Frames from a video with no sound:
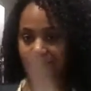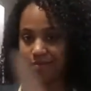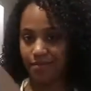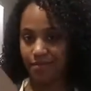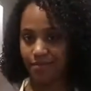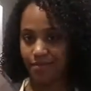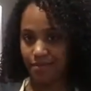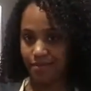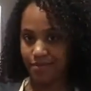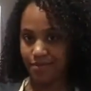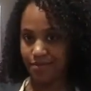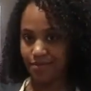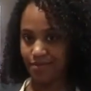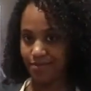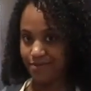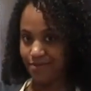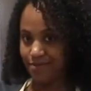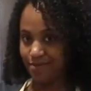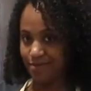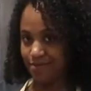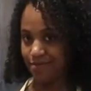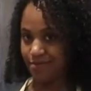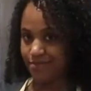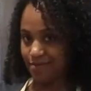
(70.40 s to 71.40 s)
forgot to
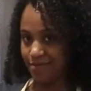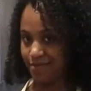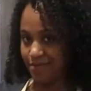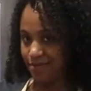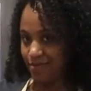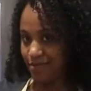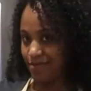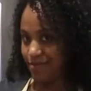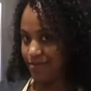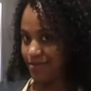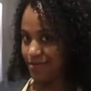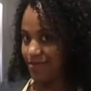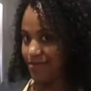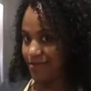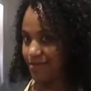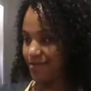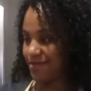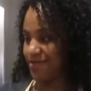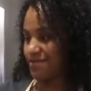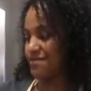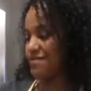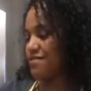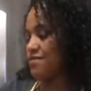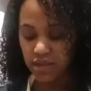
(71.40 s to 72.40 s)
turn the mic
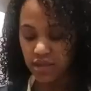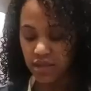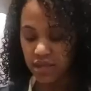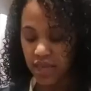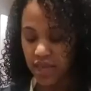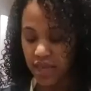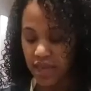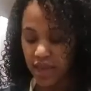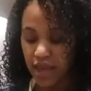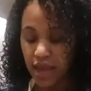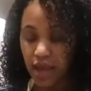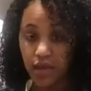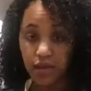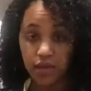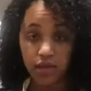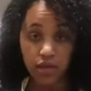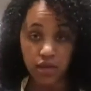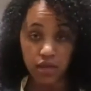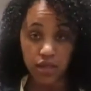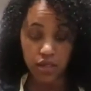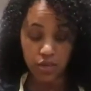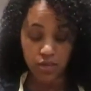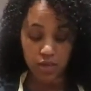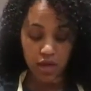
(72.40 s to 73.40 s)
on. So
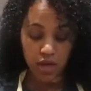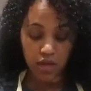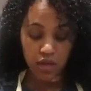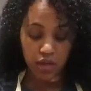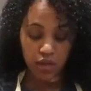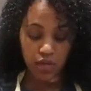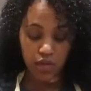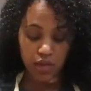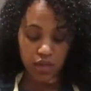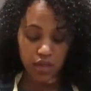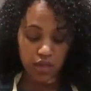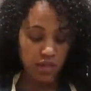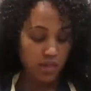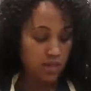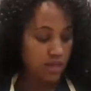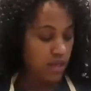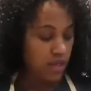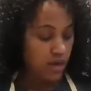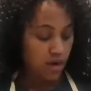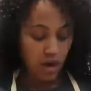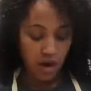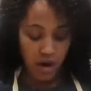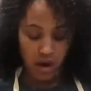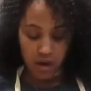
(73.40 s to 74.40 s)
guess what?
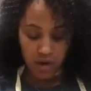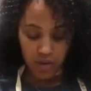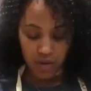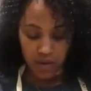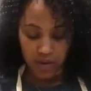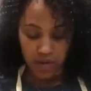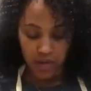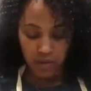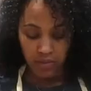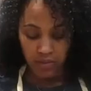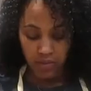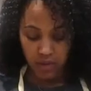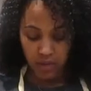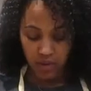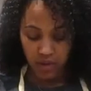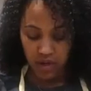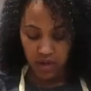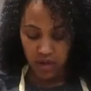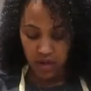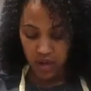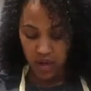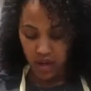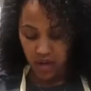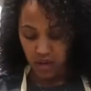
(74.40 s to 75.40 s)
Y'all
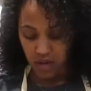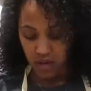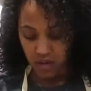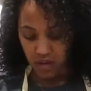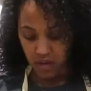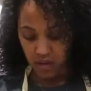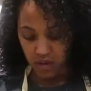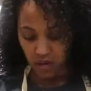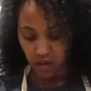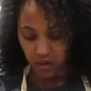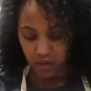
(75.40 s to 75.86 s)
stuck with me.